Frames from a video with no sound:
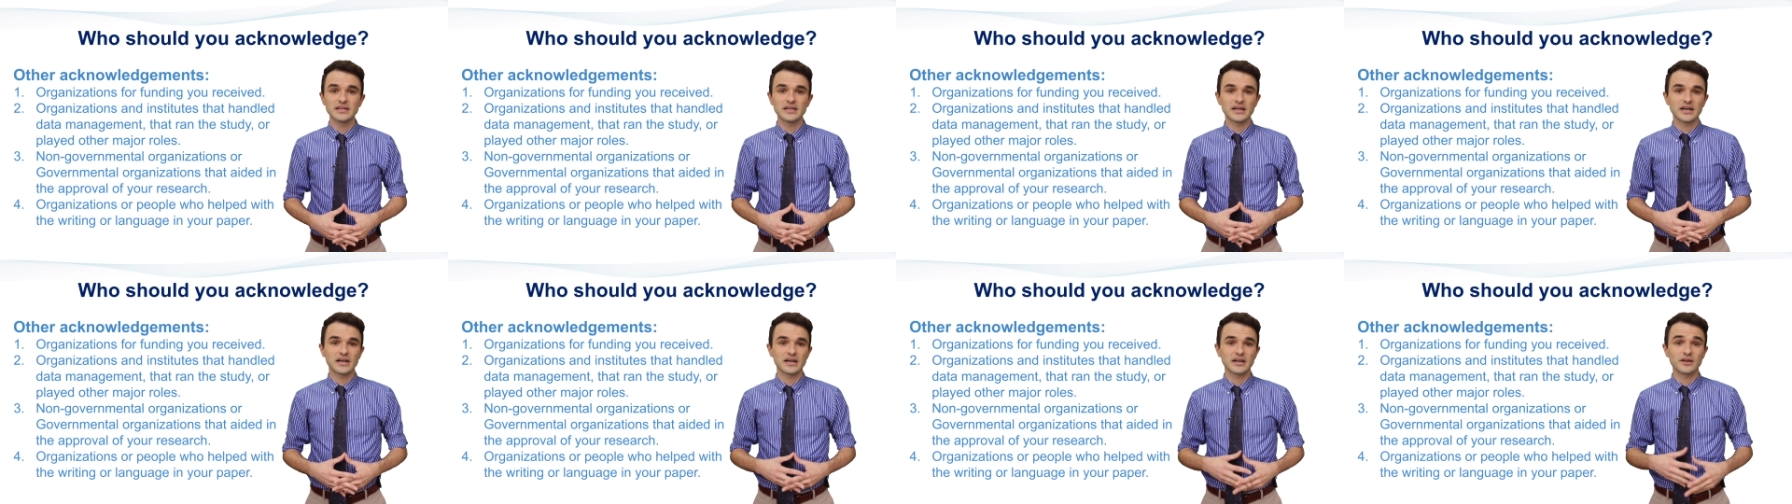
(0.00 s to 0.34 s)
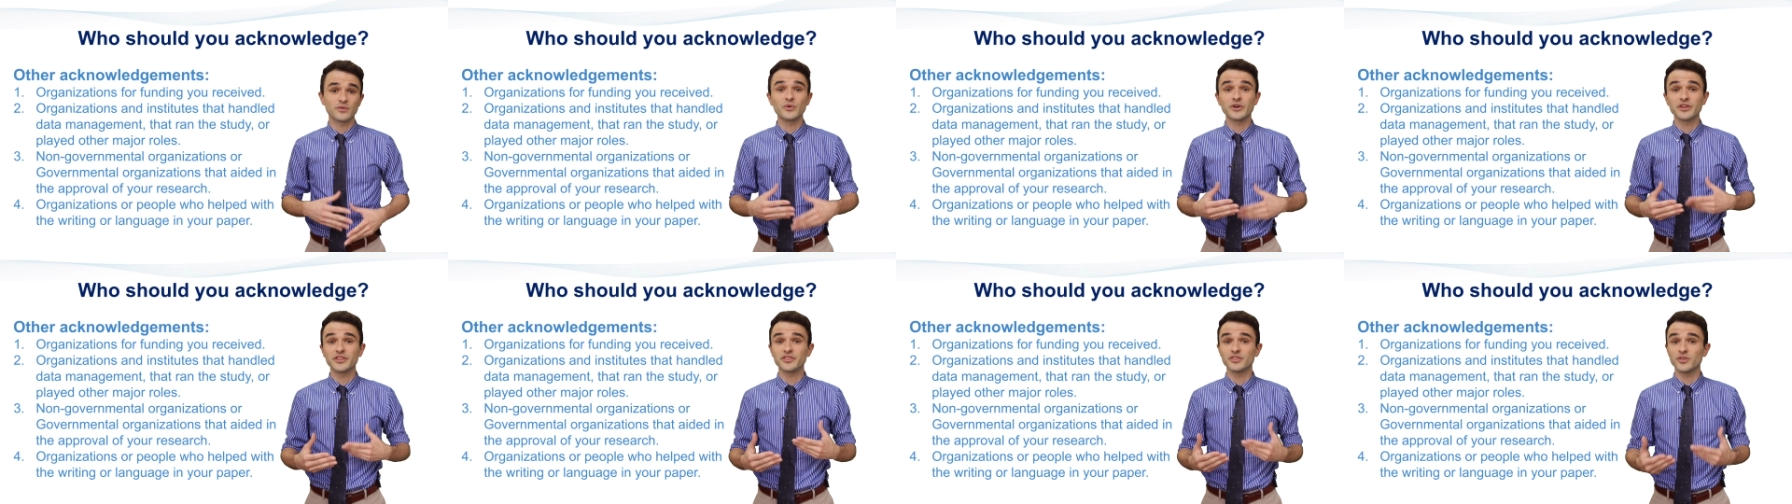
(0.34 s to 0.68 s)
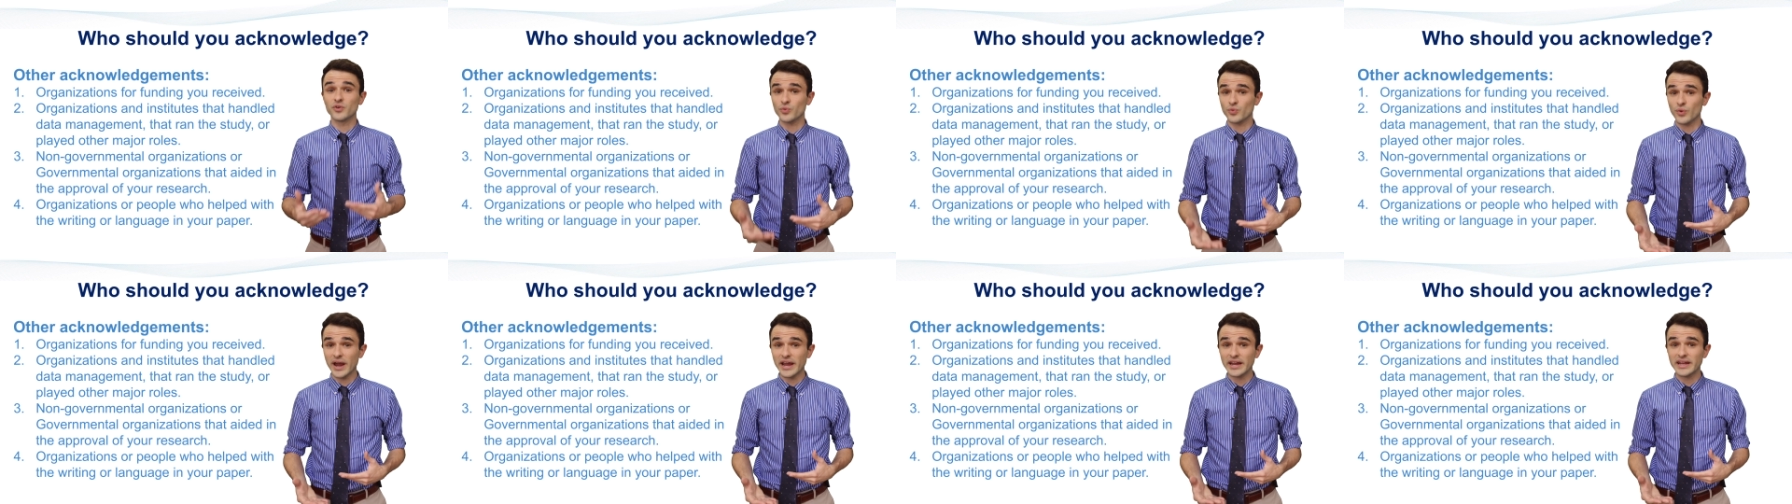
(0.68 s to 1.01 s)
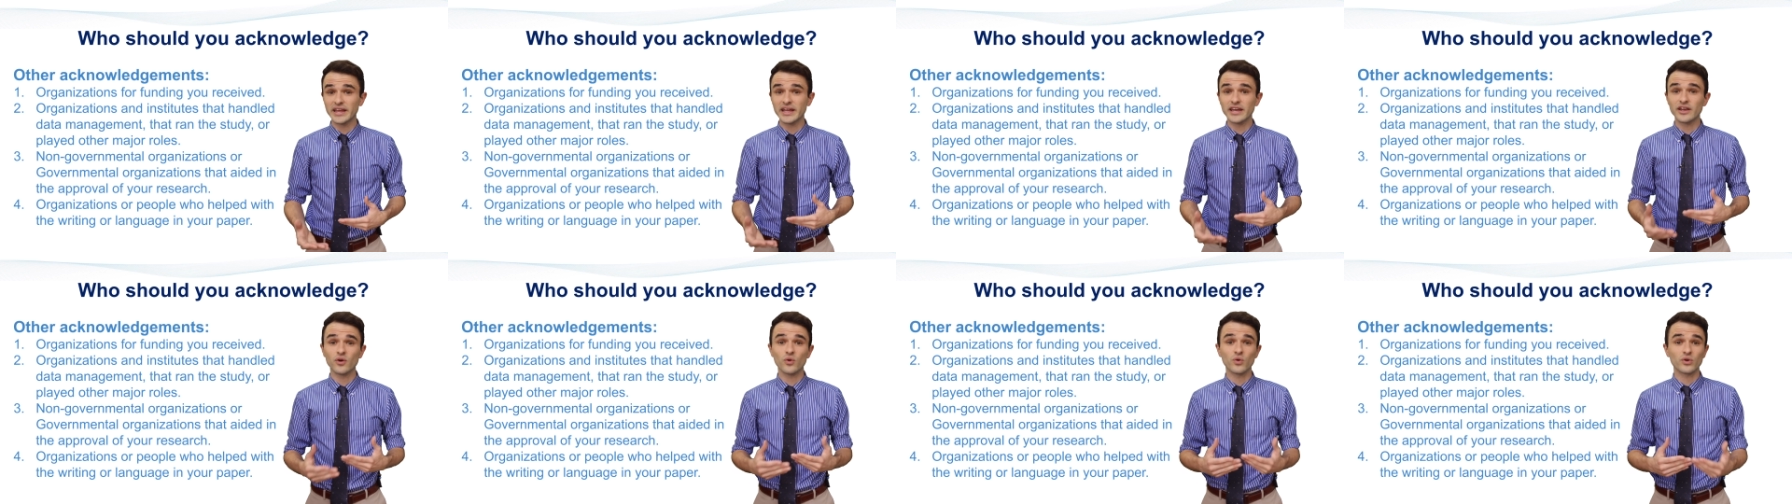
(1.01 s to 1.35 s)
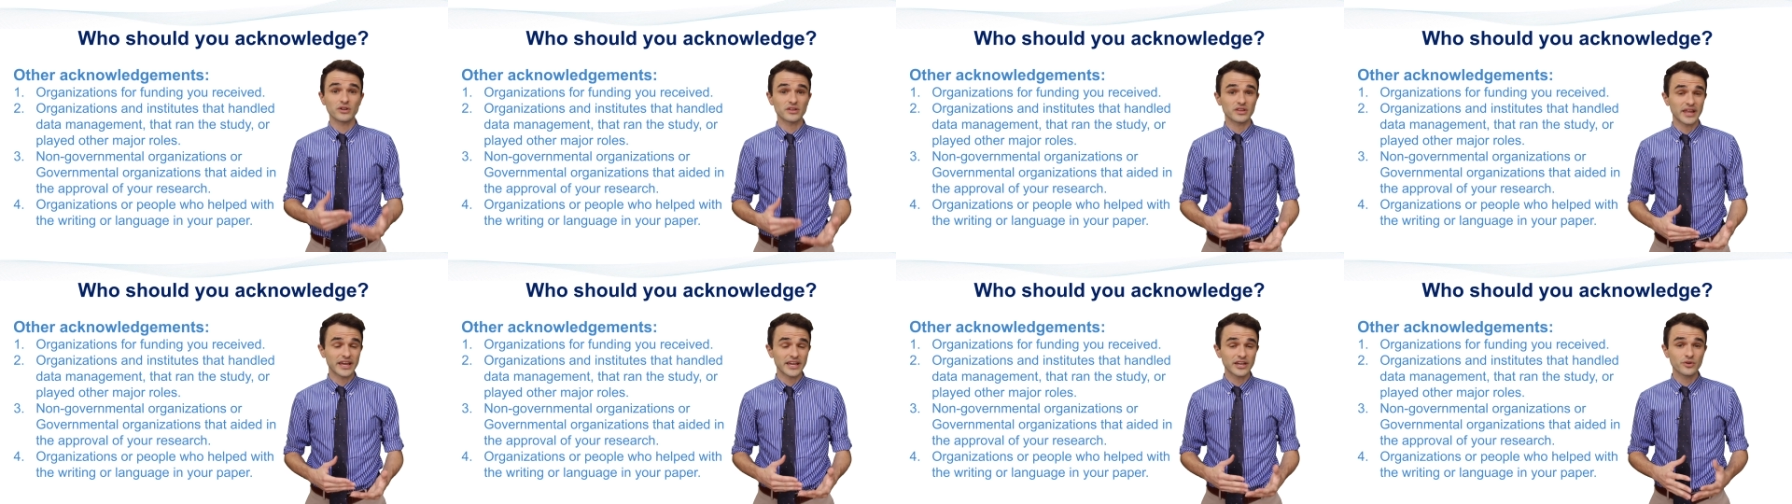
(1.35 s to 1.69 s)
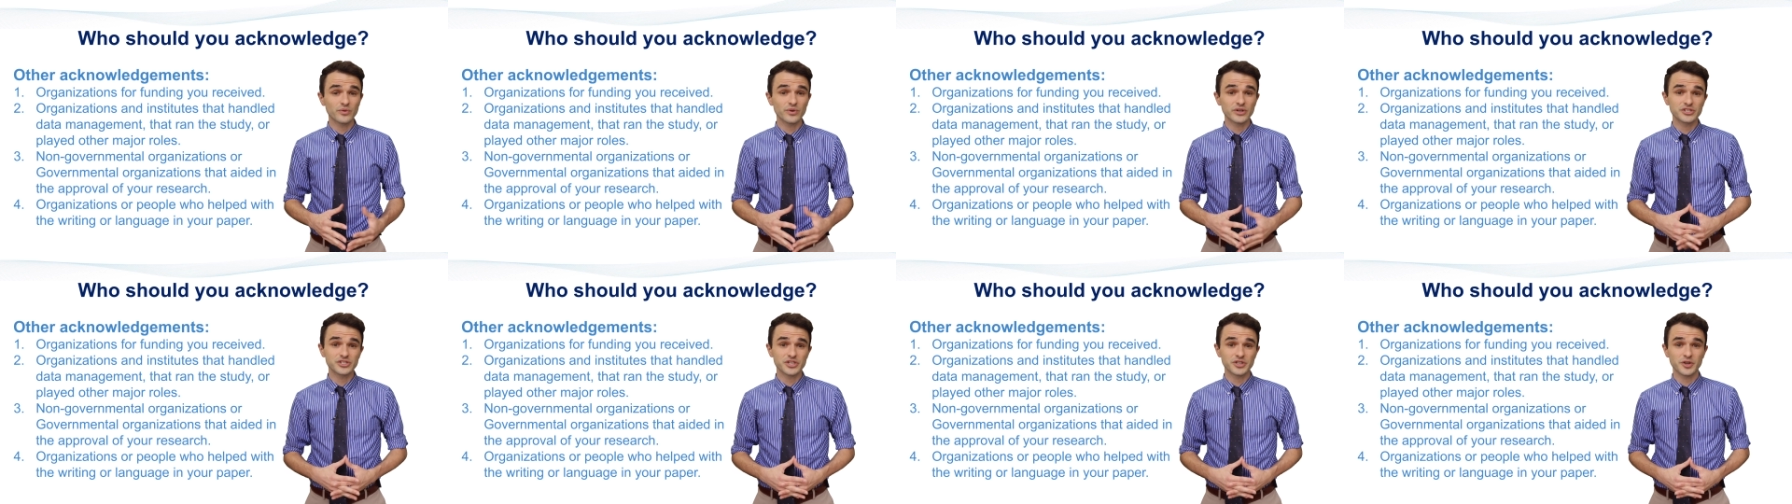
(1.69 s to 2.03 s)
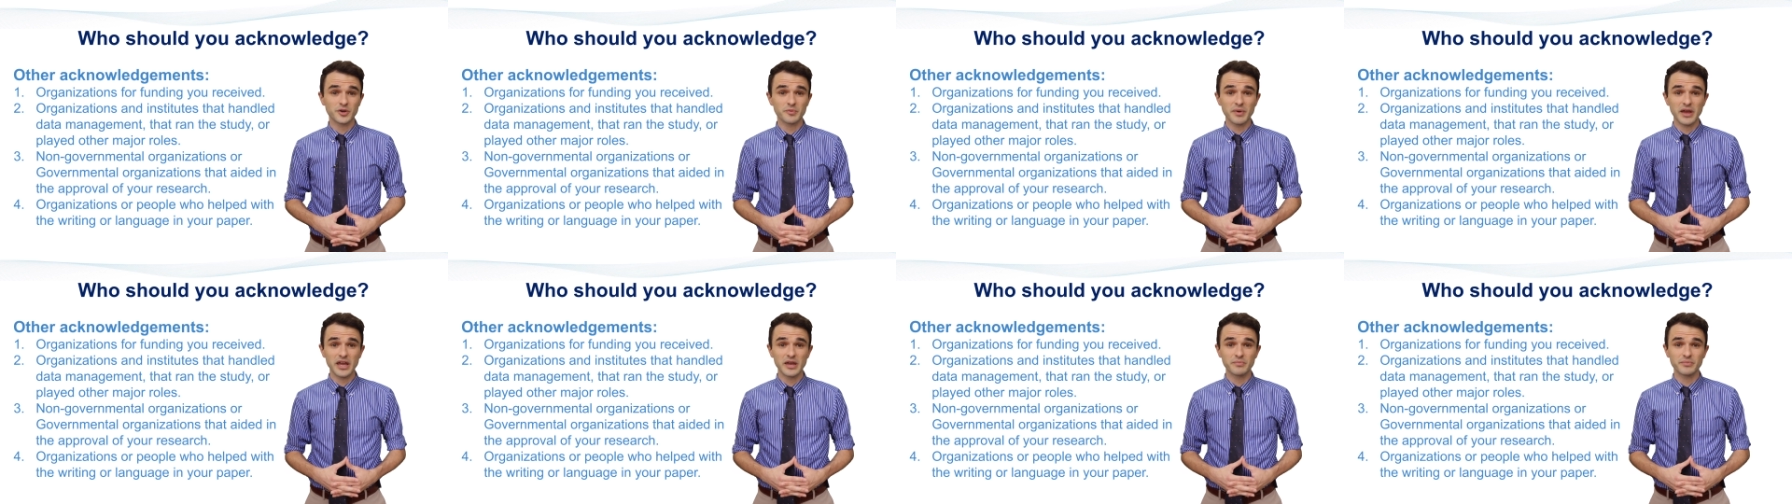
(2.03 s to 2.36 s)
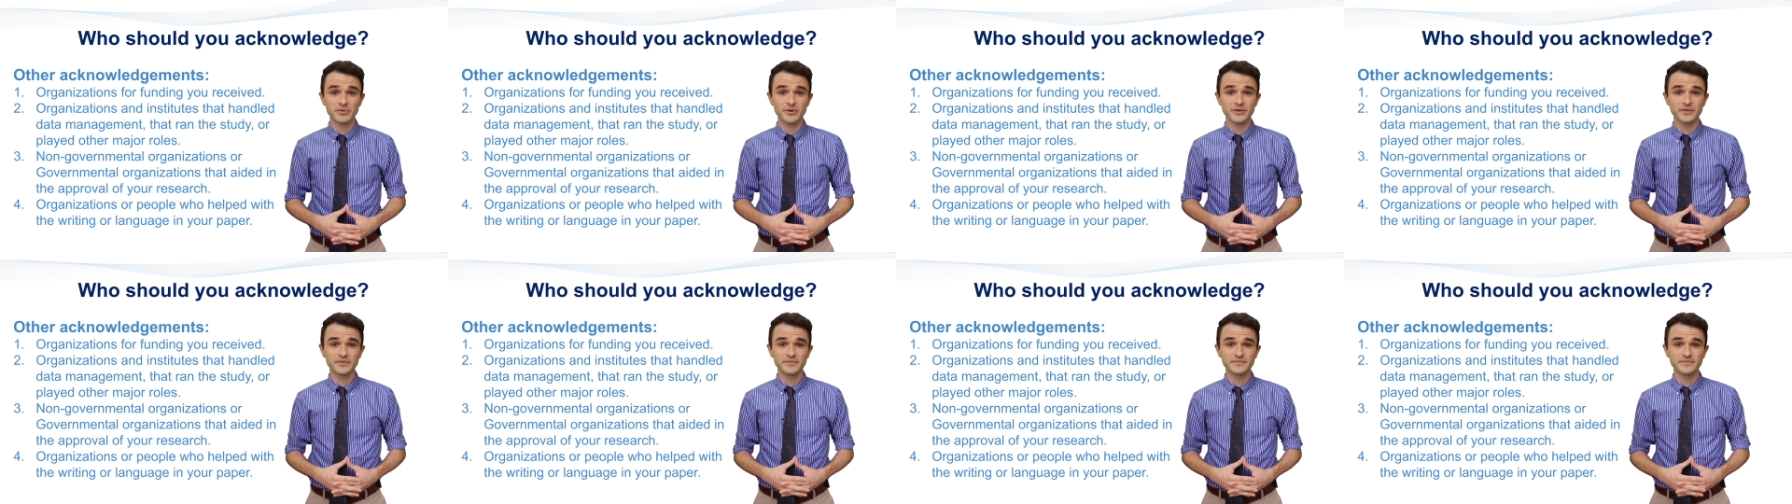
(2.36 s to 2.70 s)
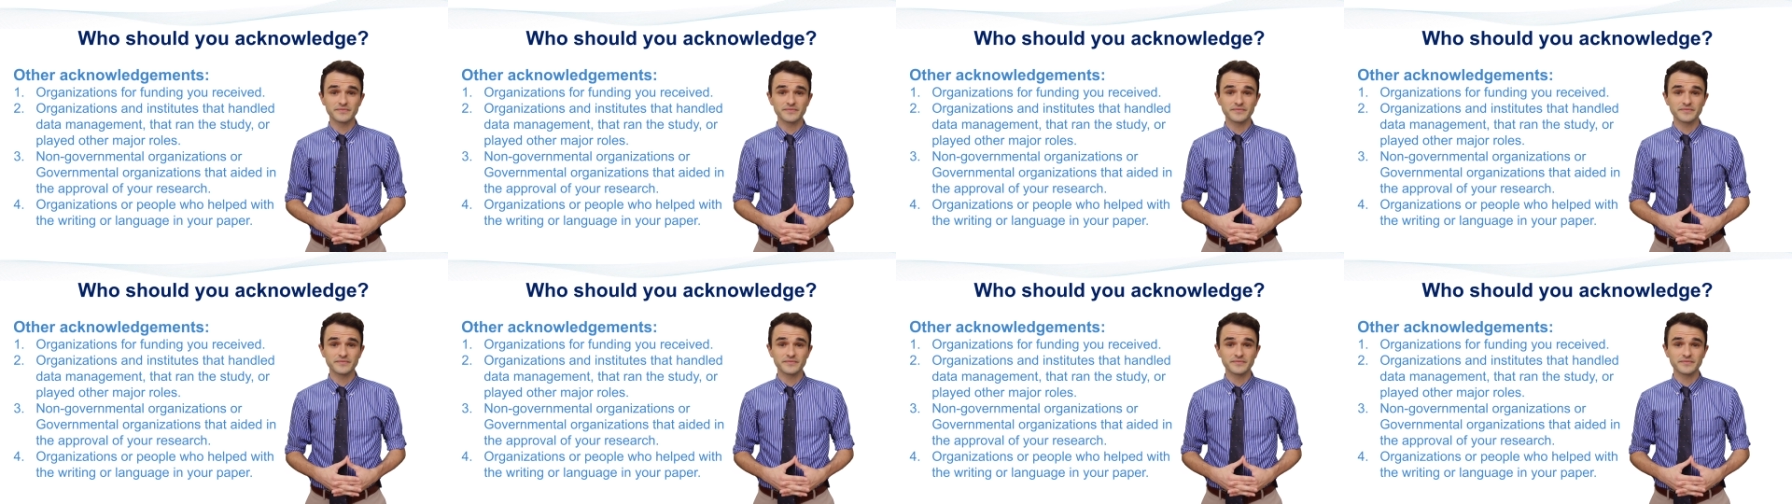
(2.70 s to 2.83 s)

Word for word: uh, with the writing or language in your paper.